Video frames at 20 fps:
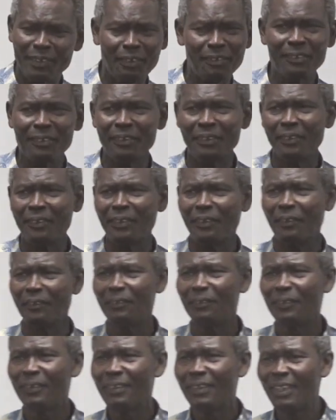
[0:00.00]
Oh, no, no, no.
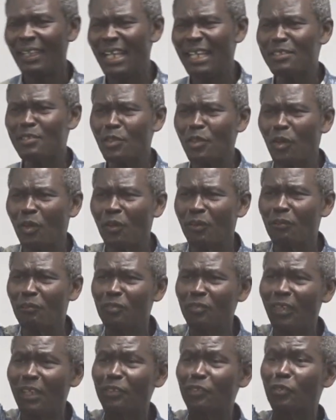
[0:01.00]
Let's go.
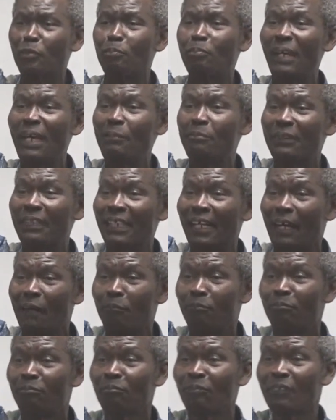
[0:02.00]
We went to
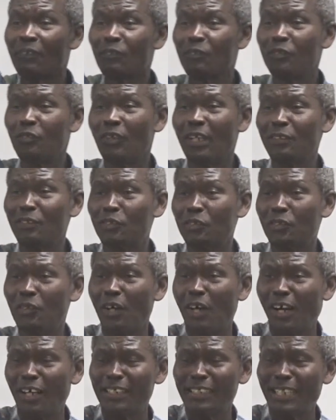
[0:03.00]
Birmingham. We went to
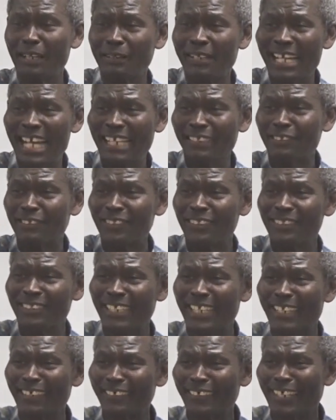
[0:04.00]
all the Canton
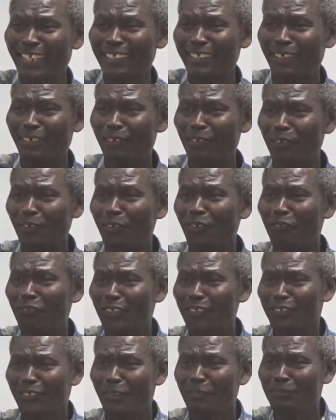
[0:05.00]
area. They were looking
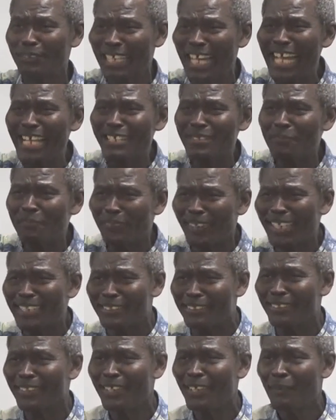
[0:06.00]
for some nice
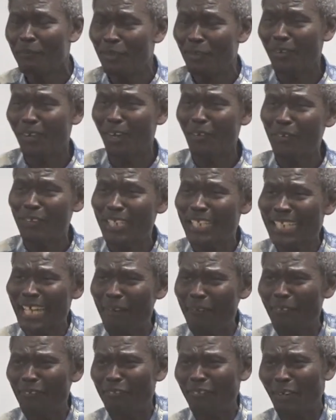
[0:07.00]
place. Because we
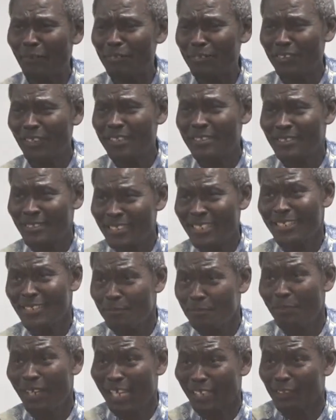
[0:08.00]
coming from a
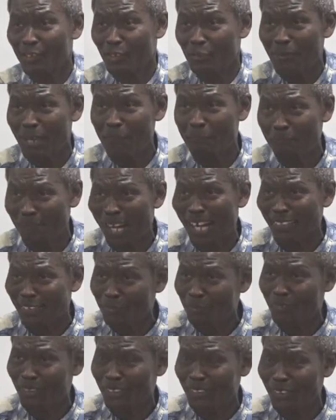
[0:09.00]
six-bedroom
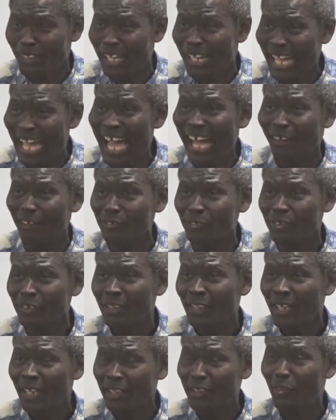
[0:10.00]
apartment, the house,
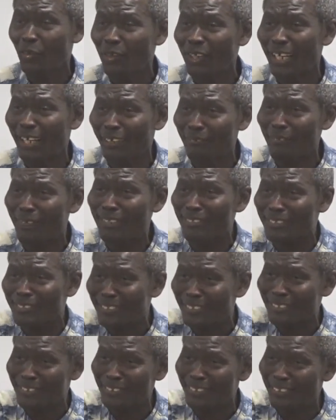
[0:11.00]
and you're going to come
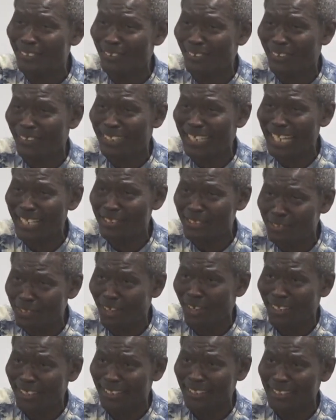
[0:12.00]
and, you know, get
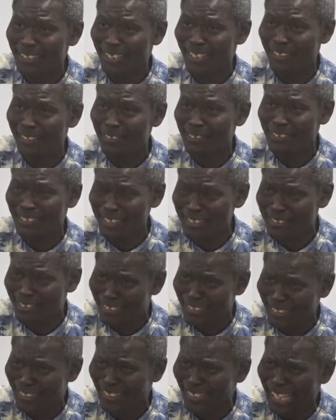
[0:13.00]
stuck in there in this
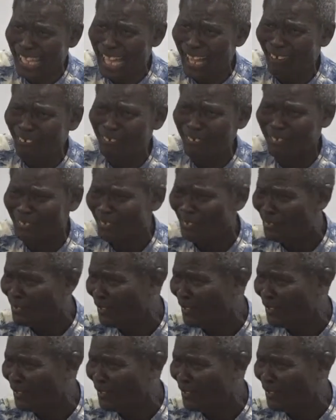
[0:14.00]
little house?